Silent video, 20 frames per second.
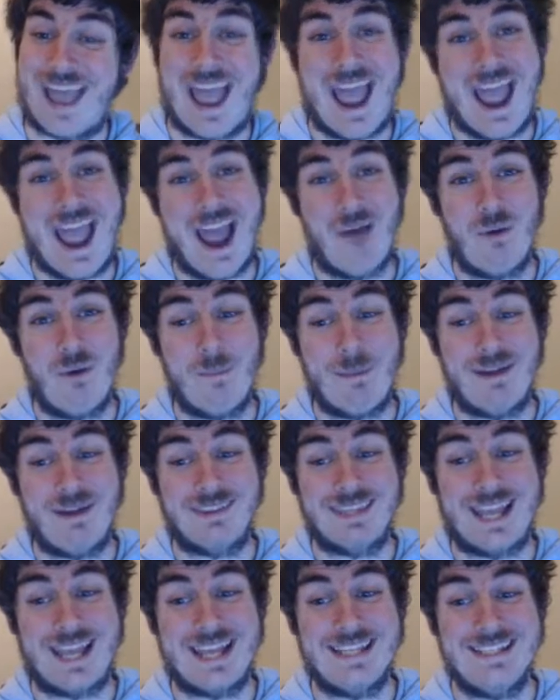How about
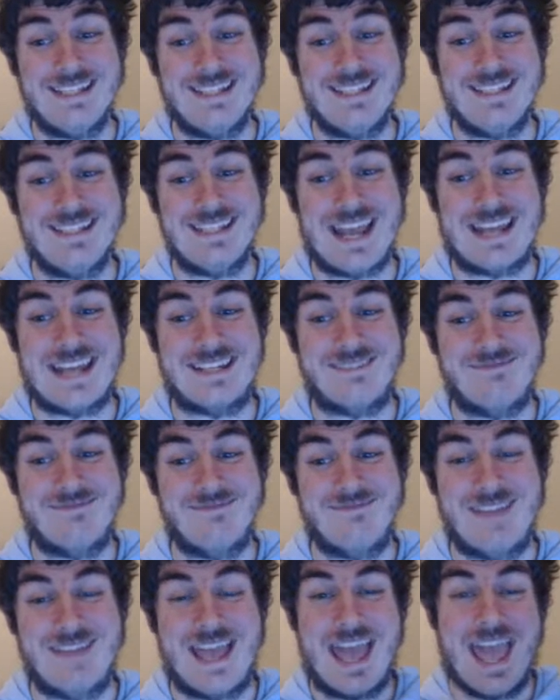that instead?
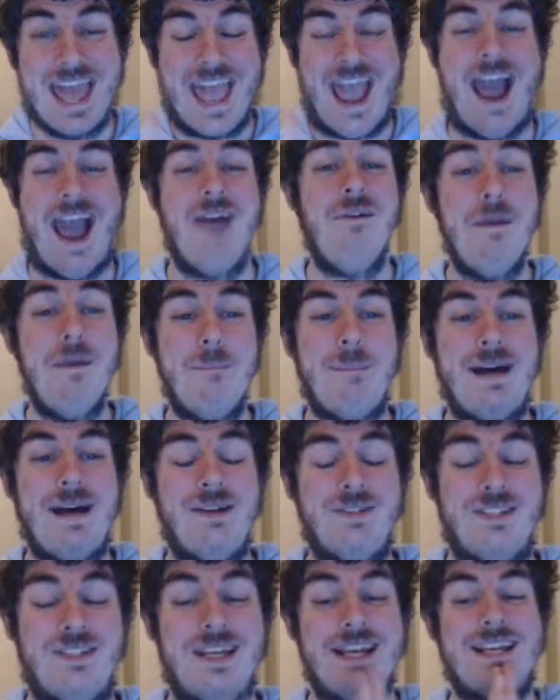How
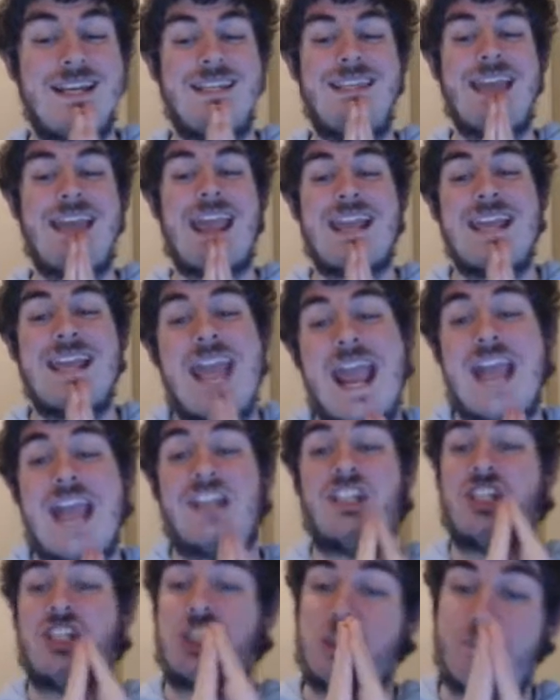about they
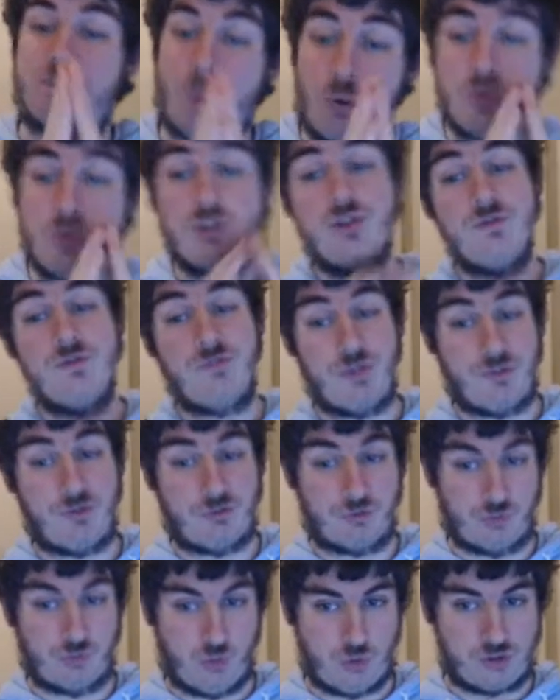expose you for the
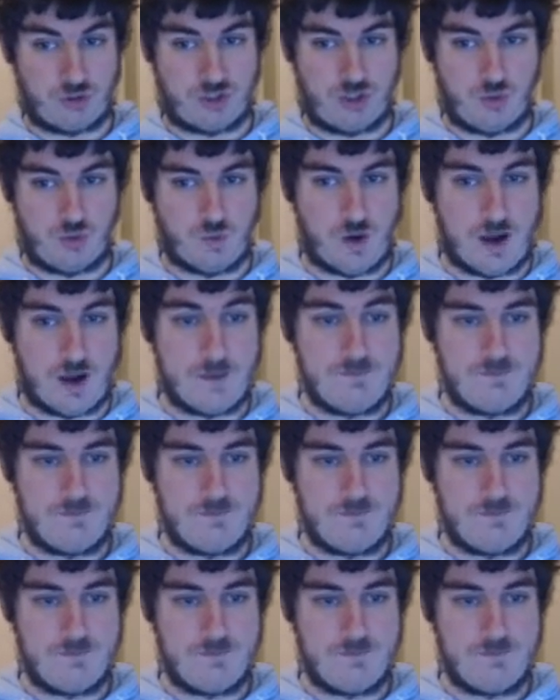frauds you are